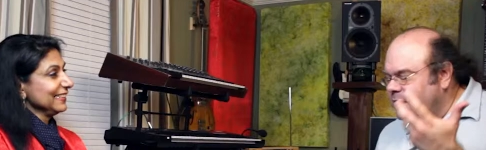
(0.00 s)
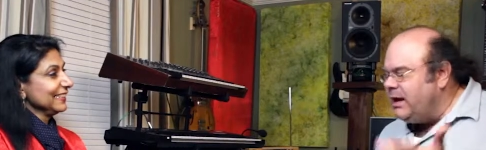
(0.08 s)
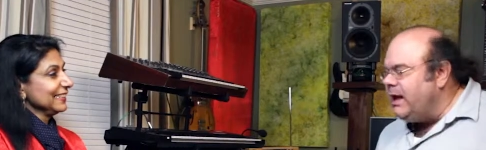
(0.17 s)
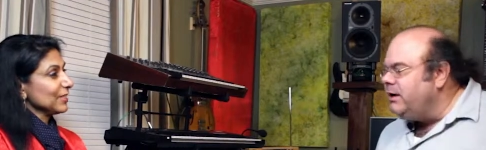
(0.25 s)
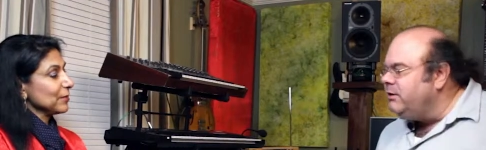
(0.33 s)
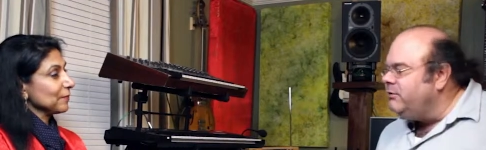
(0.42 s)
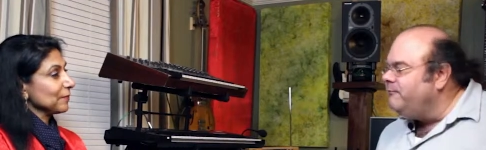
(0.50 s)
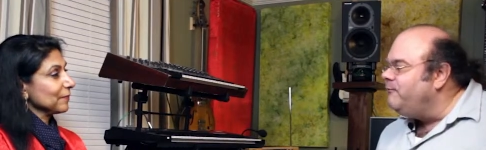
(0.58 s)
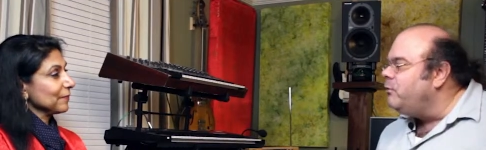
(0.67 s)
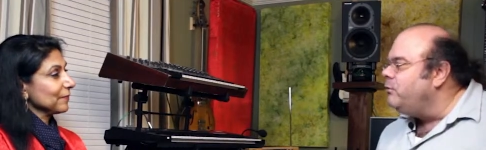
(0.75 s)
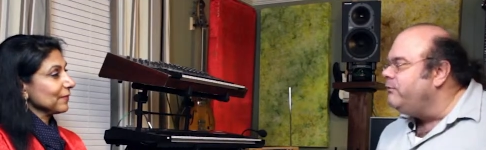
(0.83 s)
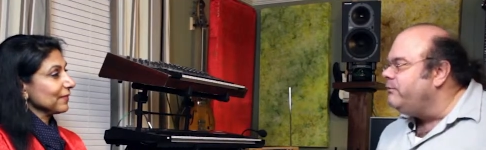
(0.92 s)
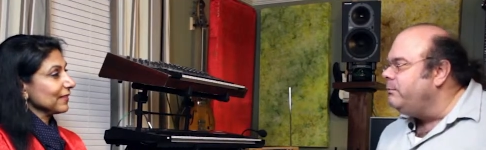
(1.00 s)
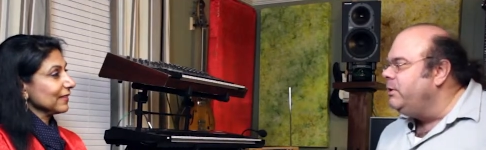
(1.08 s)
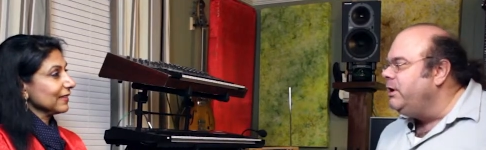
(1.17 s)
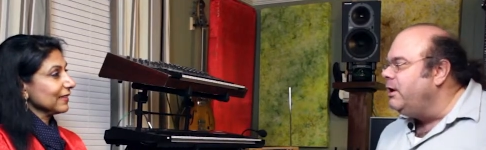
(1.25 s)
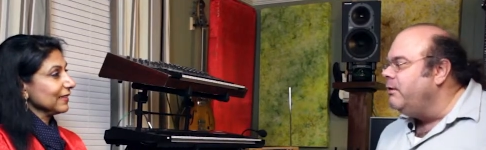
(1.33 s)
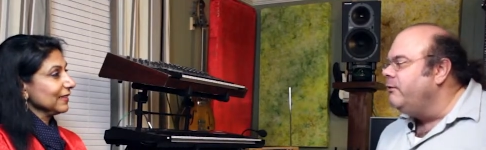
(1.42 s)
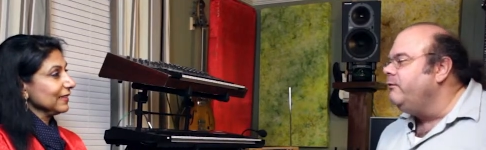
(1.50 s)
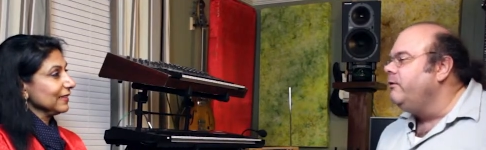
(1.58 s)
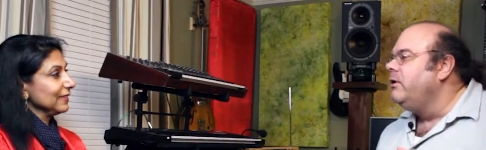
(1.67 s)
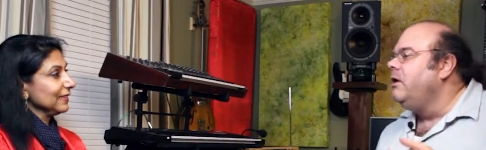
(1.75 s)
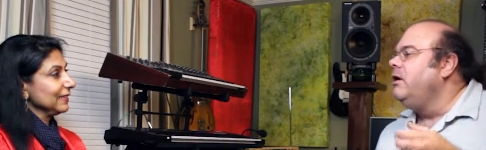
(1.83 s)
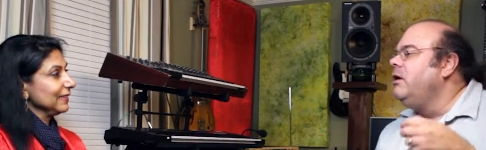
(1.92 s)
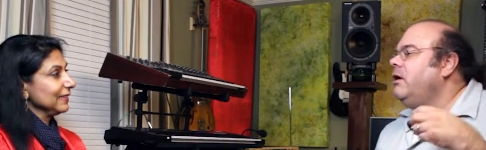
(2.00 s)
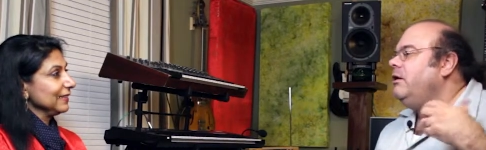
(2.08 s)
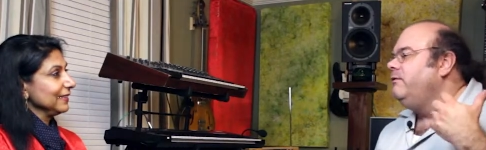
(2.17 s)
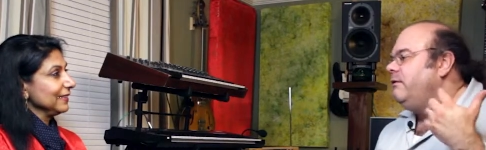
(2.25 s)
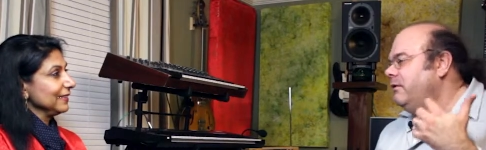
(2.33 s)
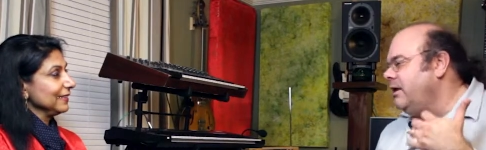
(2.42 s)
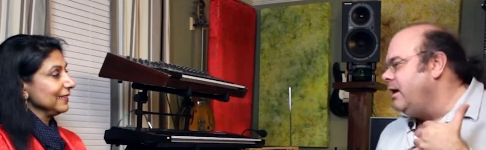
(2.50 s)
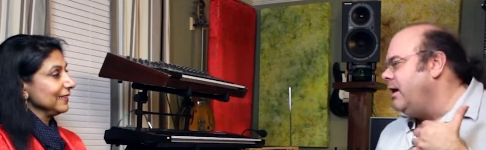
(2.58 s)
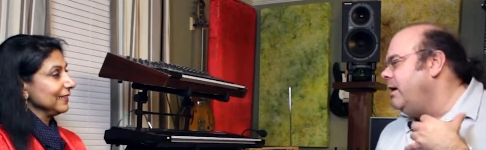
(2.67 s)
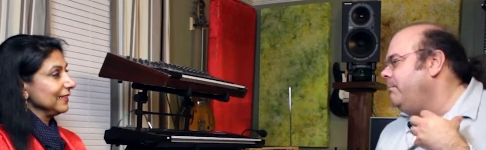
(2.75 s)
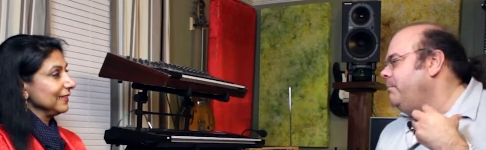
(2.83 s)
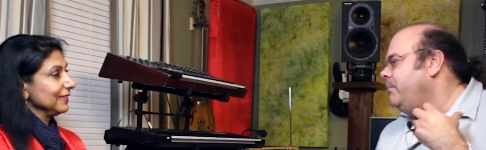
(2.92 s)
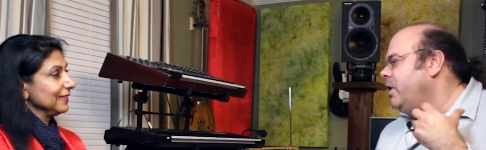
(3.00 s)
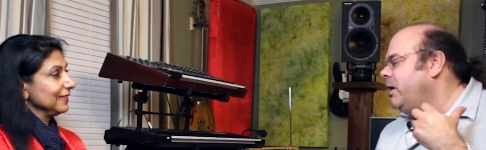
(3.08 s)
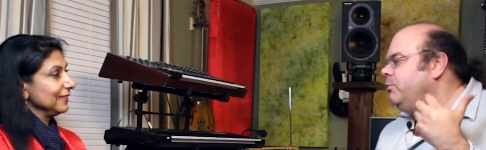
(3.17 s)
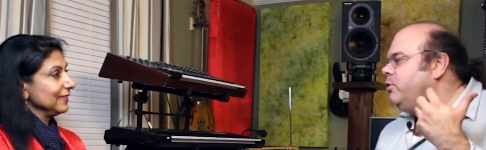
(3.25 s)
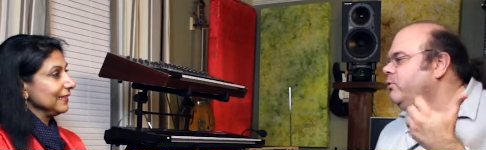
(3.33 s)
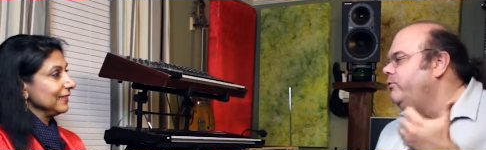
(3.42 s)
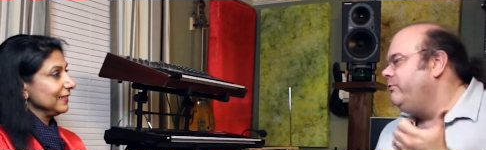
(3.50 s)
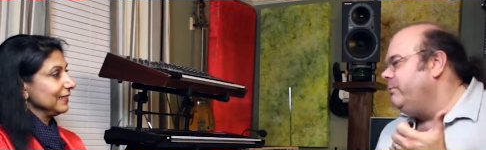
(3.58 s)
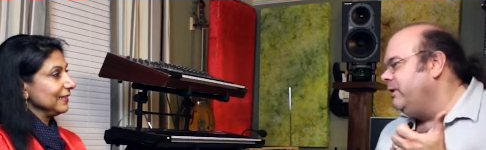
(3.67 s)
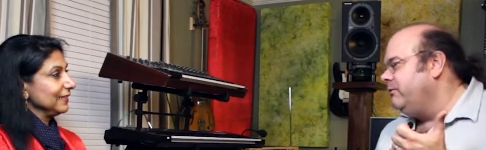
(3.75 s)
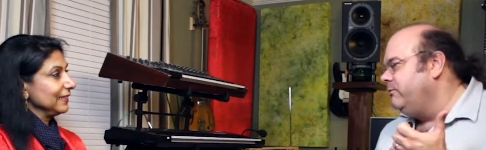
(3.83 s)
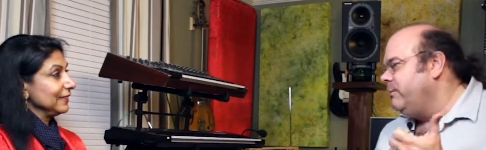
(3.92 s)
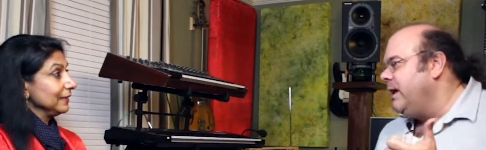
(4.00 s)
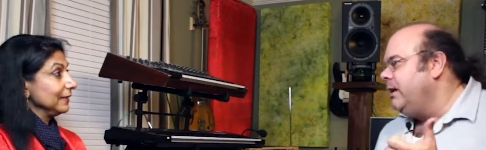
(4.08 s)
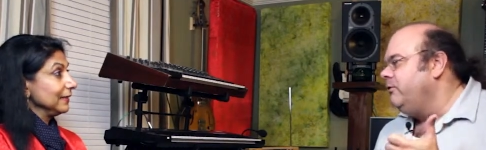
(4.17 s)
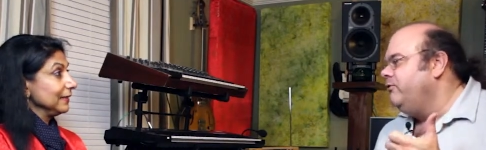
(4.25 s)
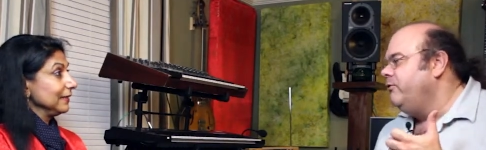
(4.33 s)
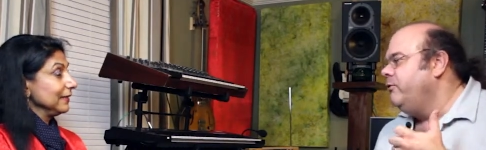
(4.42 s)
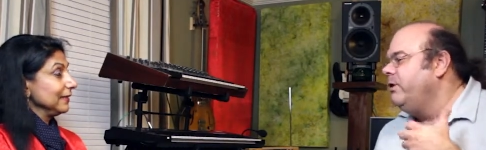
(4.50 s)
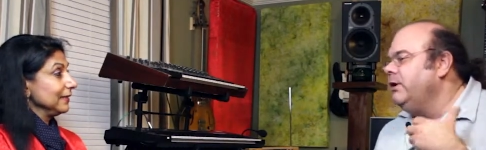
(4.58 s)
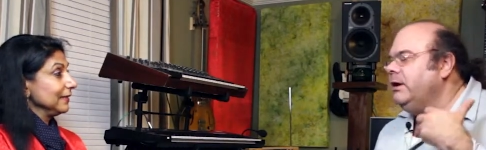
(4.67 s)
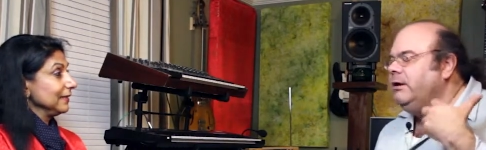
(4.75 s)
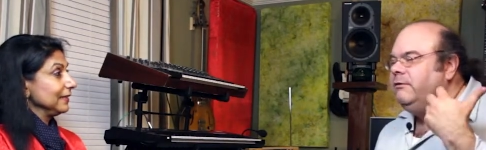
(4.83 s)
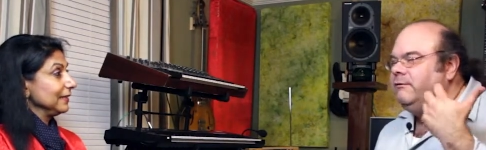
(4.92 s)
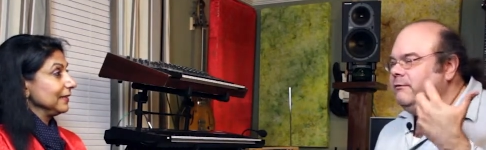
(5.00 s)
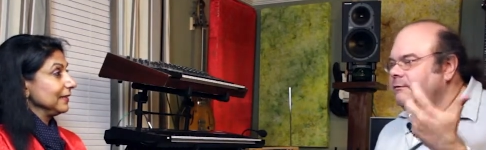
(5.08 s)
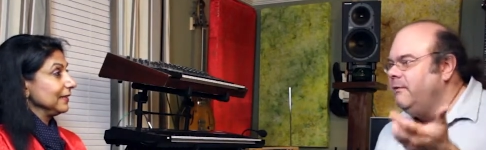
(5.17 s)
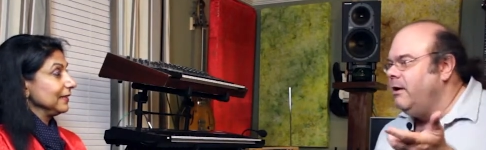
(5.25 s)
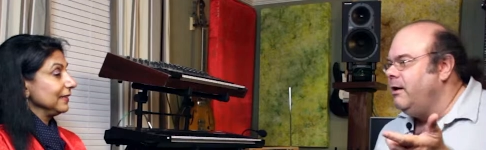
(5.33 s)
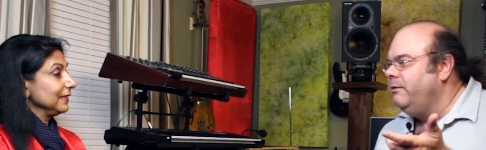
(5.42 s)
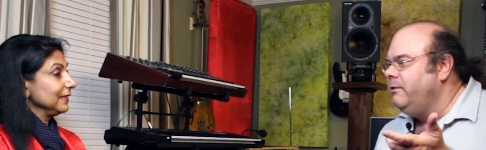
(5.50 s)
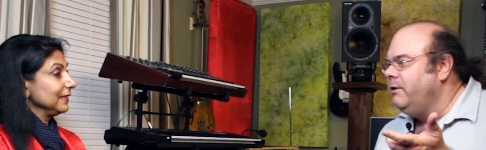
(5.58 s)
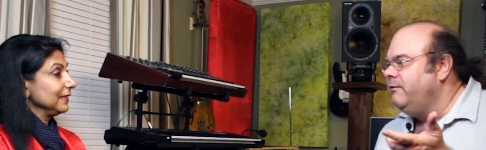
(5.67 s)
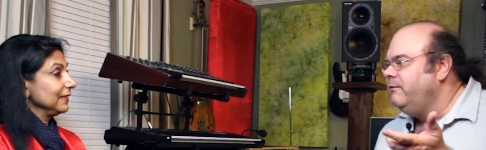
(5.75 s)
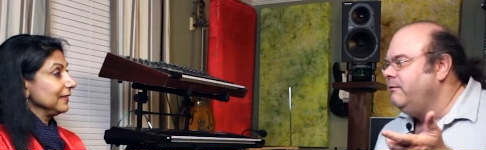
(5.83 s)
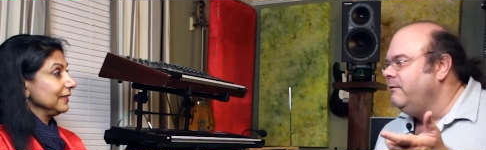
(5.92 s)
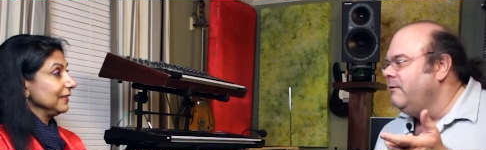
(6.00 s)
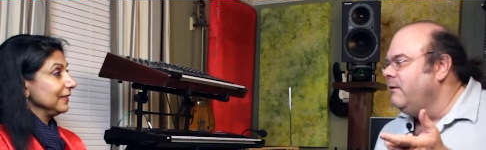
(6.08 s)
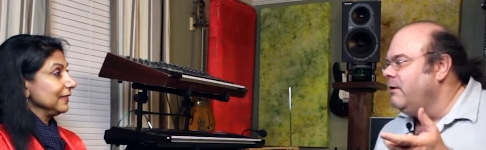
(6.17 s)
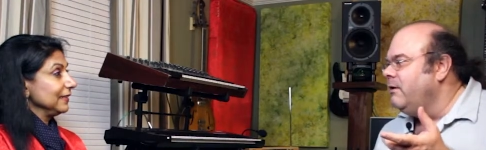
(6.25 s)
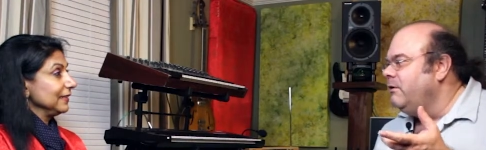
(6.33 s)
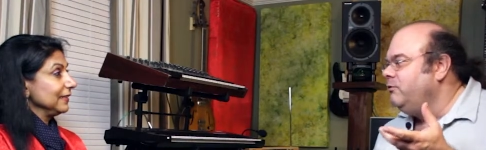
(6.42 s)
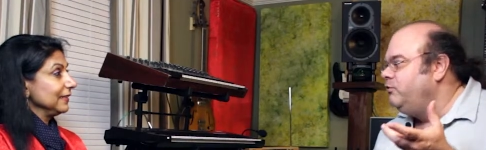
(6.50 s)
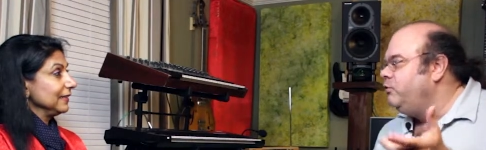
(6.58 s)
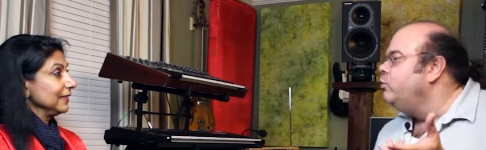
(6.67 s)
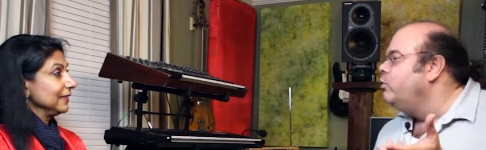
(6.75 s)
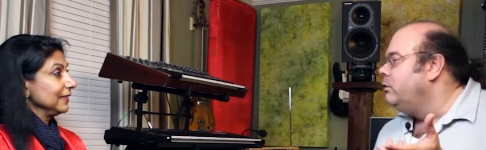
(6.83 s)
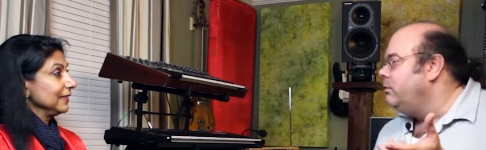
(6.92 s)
Speaker 1: he, he handed the phone to somebody else. He said, yeah, I'm I'm Gucci Mane's manager, and he's on this tour